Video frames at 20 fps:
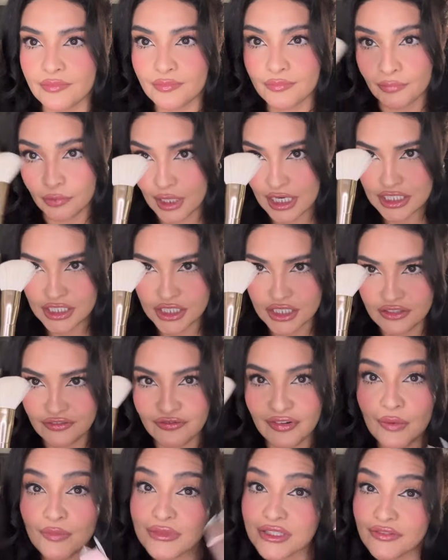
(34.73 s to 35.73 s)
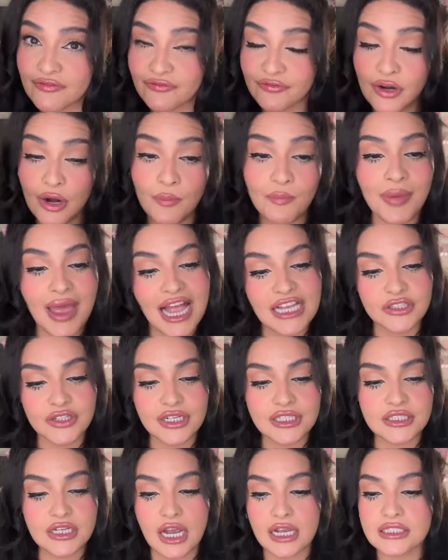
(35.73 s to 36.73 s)
brush from
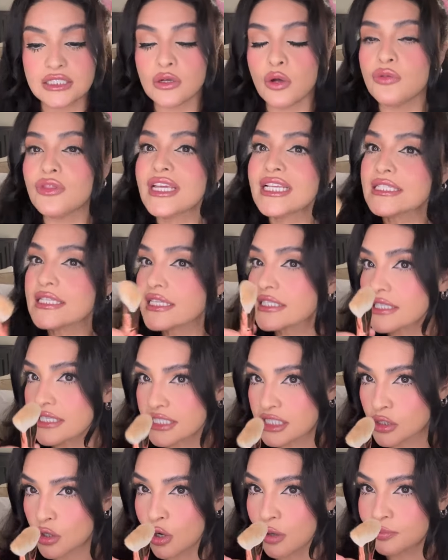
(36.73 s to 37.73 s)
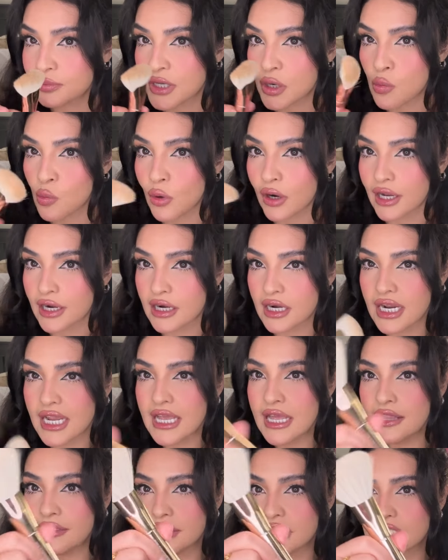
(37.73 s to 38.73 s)
Patrick Ta. So this is the sculpting one,
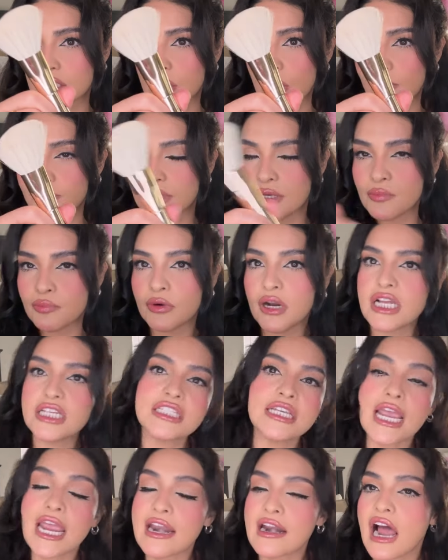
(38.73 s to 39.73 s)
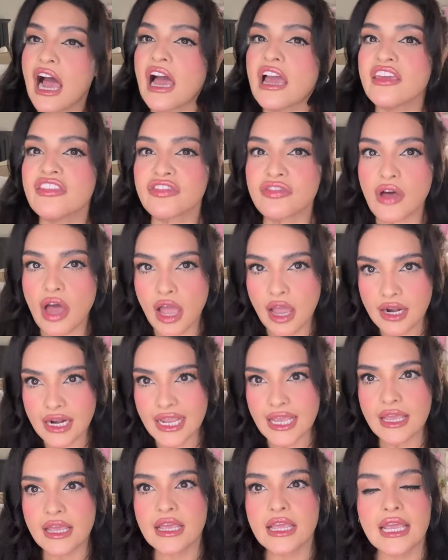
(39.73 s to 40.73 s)
the sculpting brush, and I thought
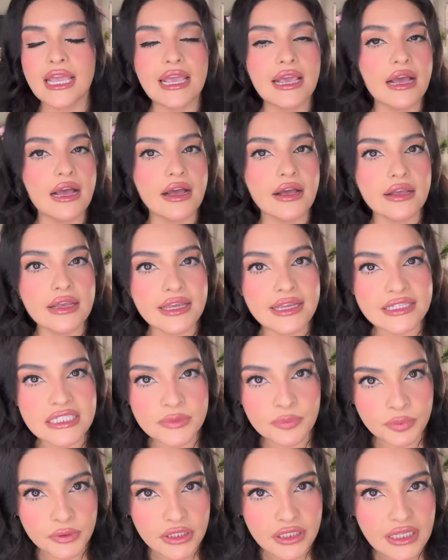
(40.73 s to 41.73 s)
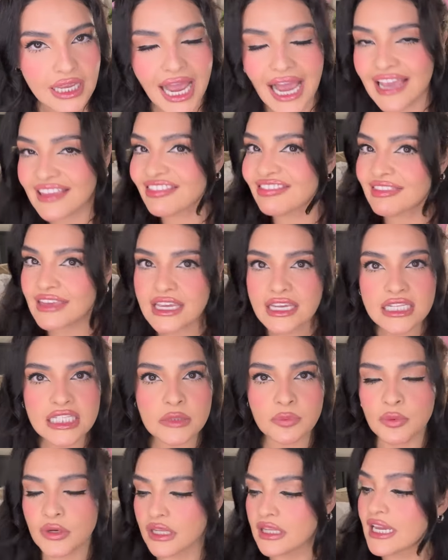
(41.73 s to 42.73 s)
it's brilliant. I think it's
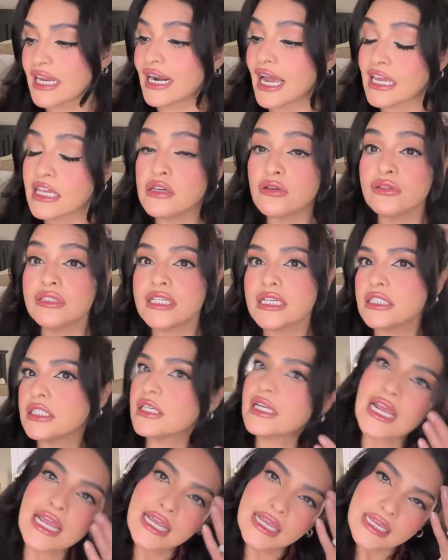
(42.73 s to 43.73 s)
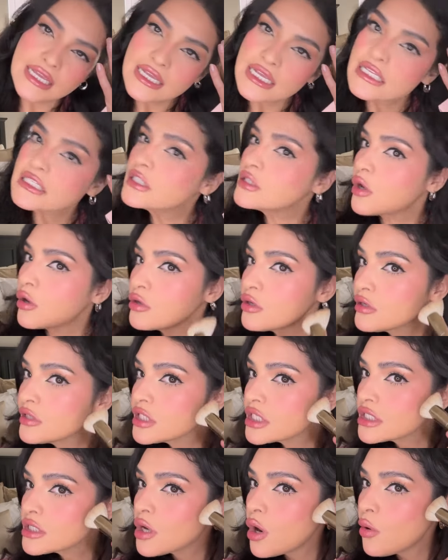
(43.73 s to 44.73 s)
brilliant. I used it today. So you
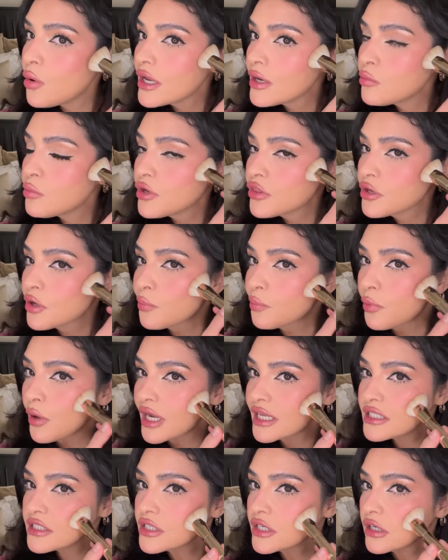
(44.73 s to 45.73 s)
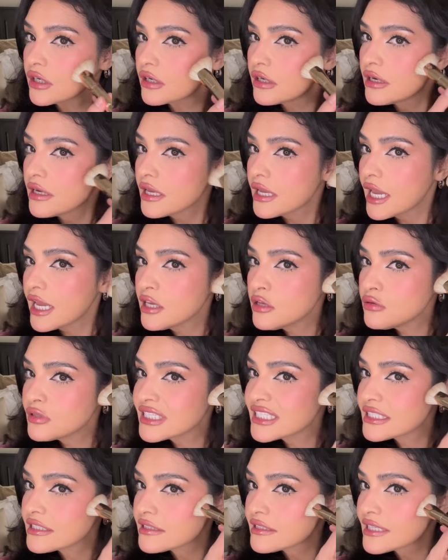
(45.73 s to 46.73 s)
just go in with your bronzer and you
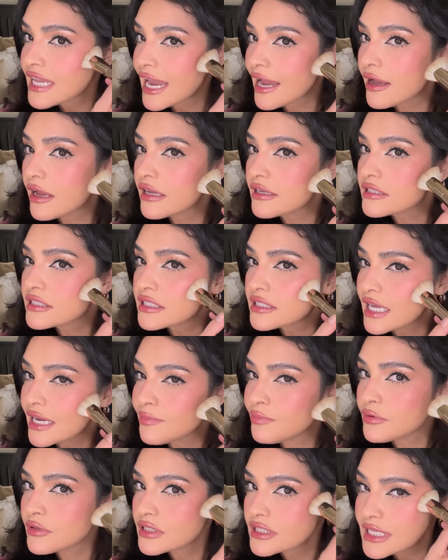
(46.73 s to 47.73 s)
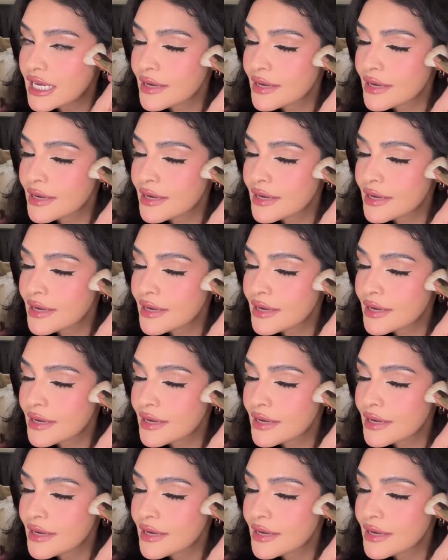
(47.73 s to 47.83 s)
staple,